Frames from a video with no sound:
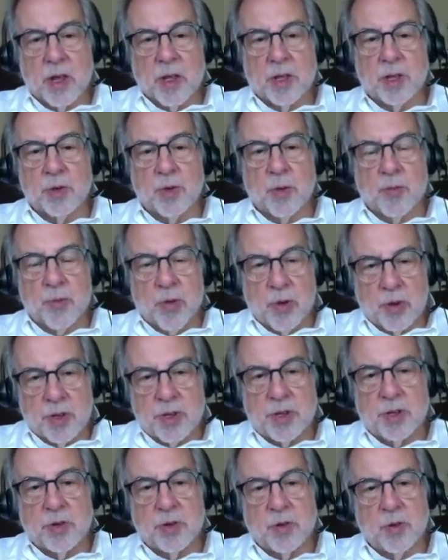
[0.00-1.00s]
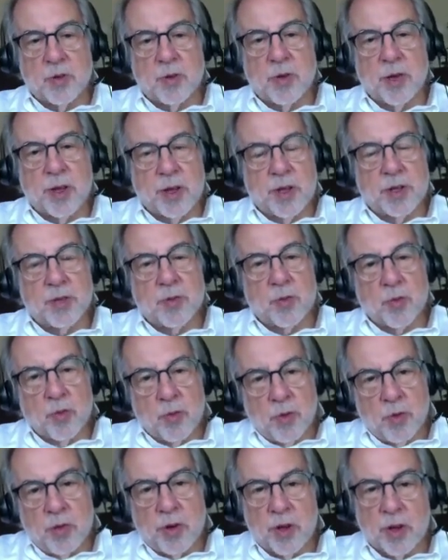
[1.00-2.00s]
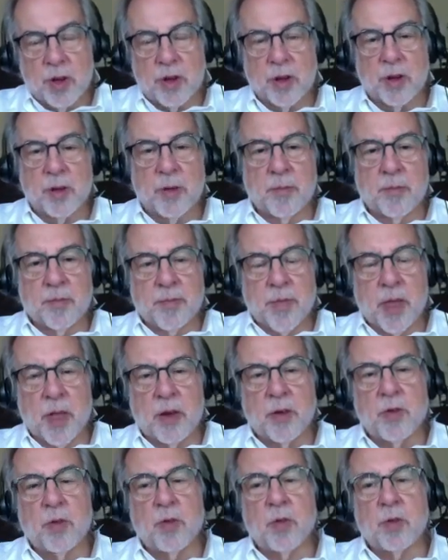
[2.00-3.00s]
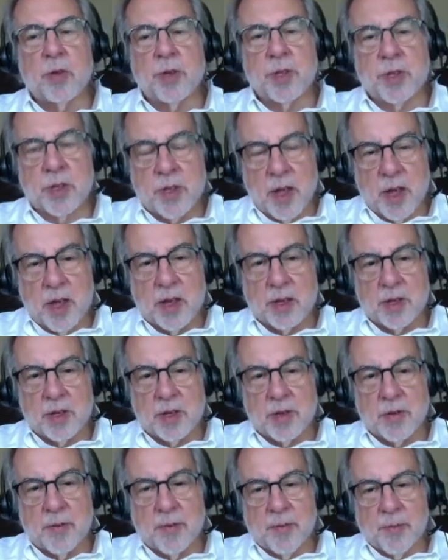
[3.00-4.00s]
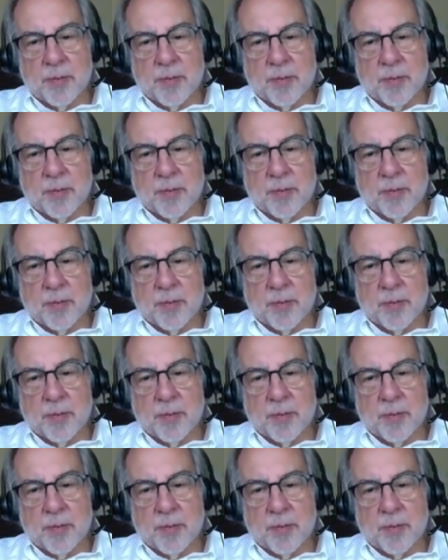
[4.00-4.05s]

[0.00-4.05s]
to a person who is rooted and who stays.